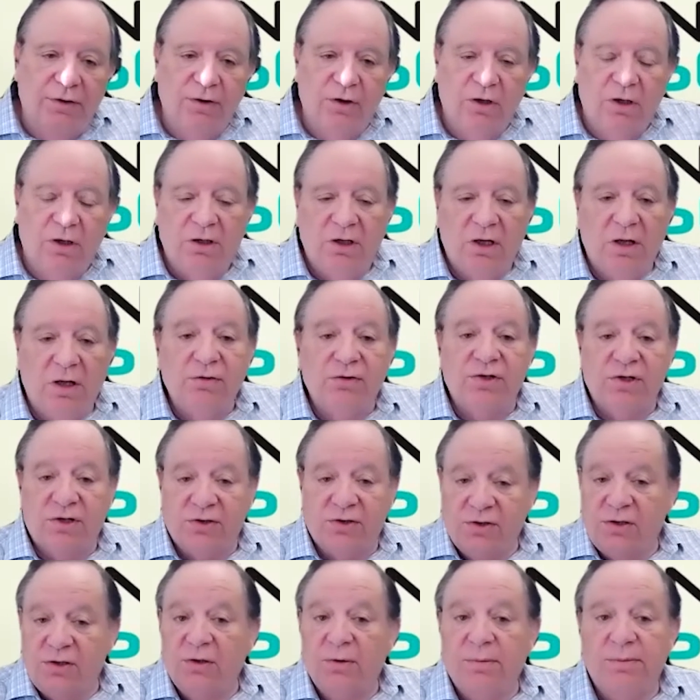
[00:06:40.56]
another
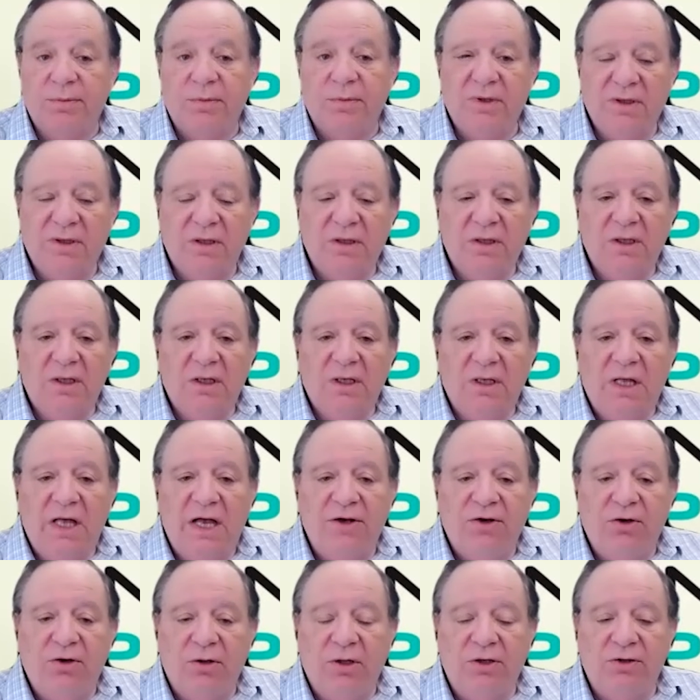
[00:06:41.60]
system,
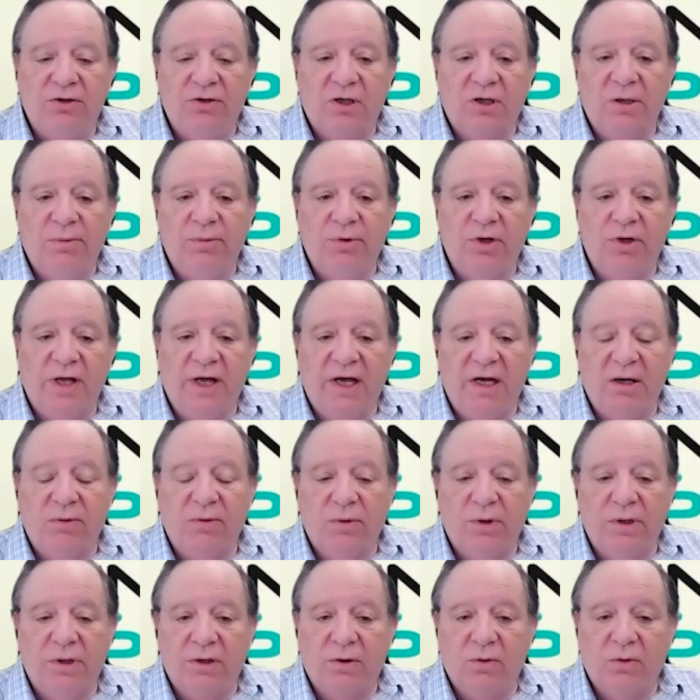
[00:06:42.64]
and you need to communicate
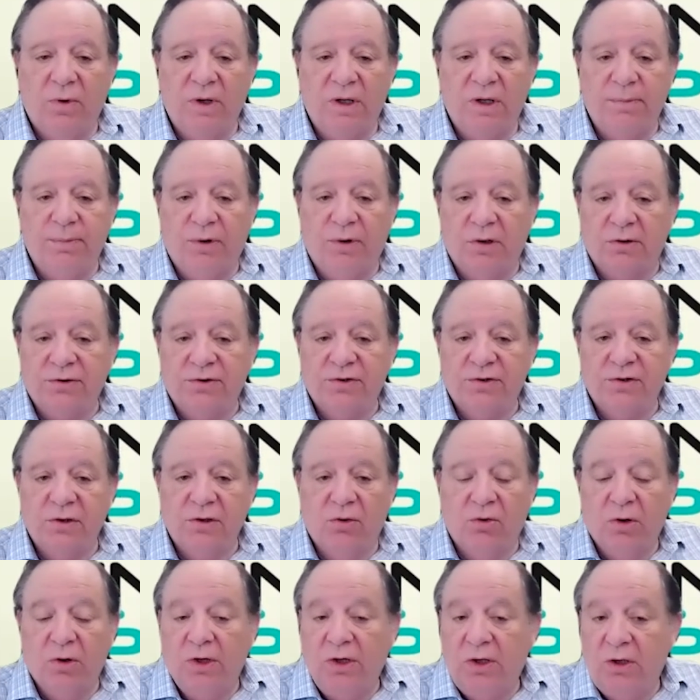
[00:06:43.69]
with QuickBooks,
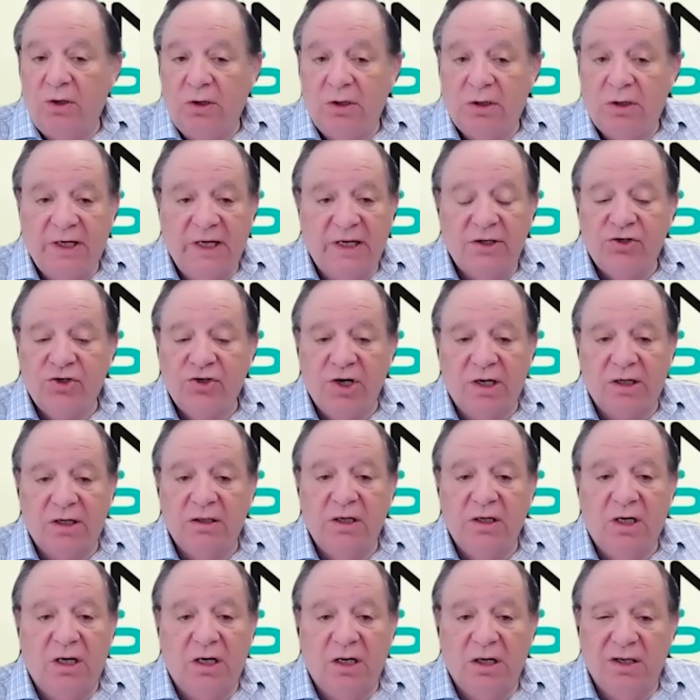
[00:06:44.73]
or you need to get a check
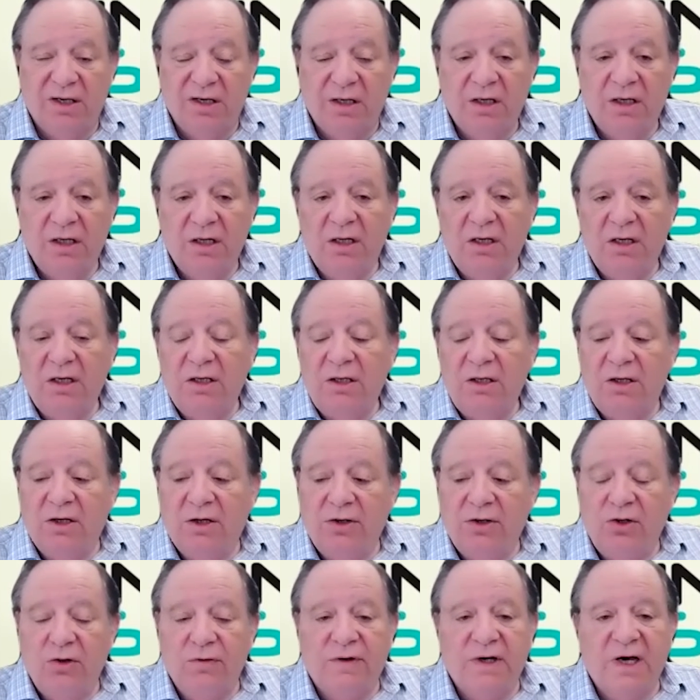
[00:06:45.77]
done,
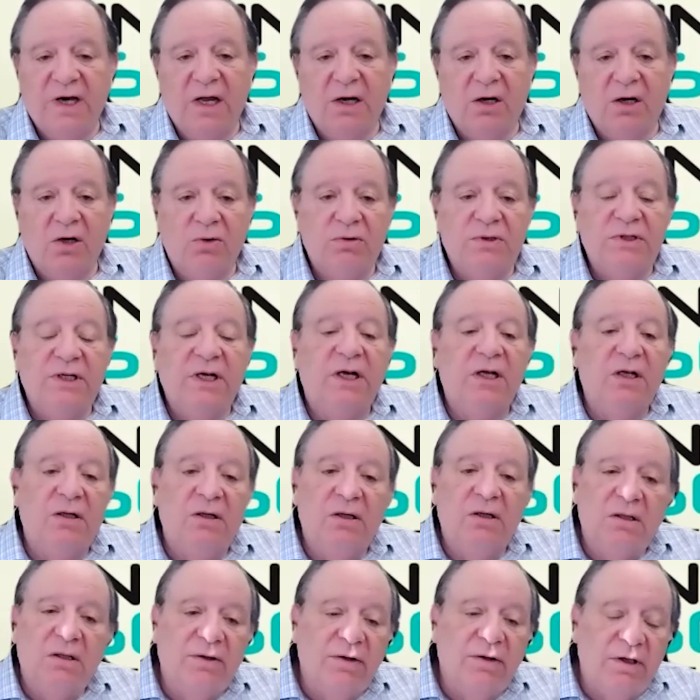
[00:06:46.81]
you've got to go
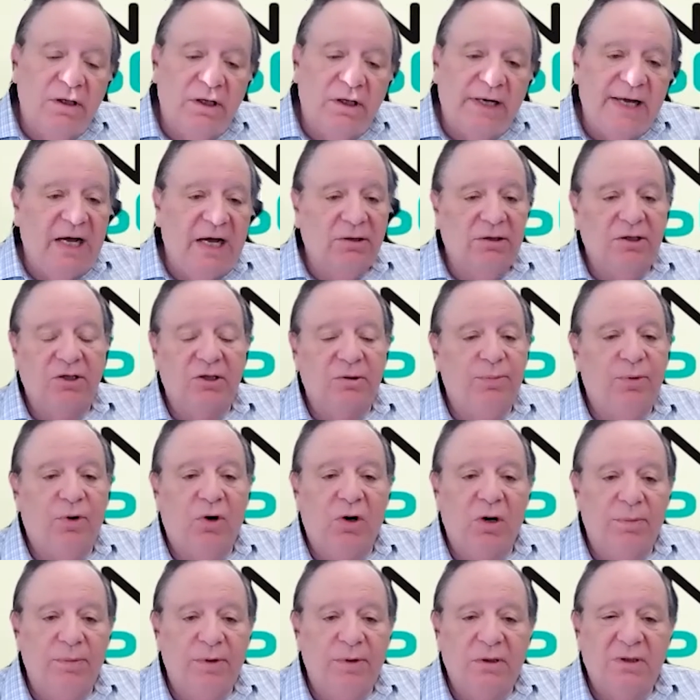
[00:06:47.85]
tell the accounting
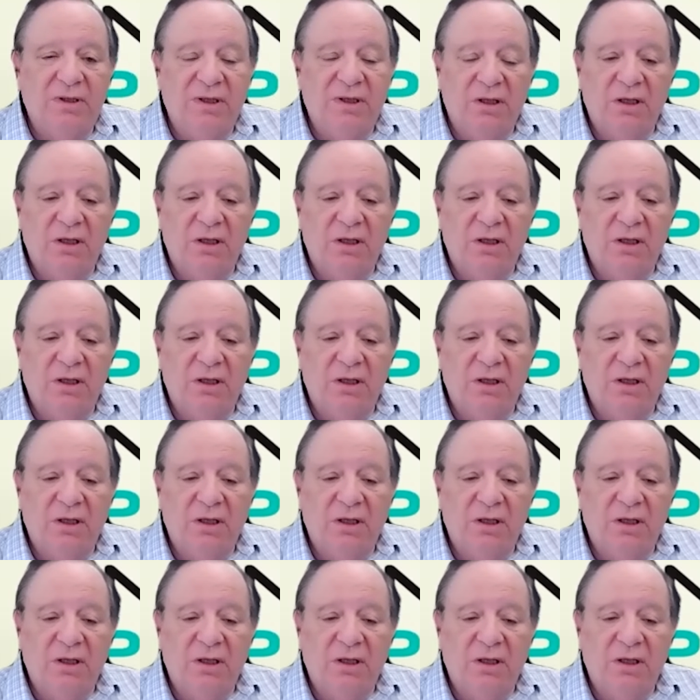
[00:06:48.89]
department,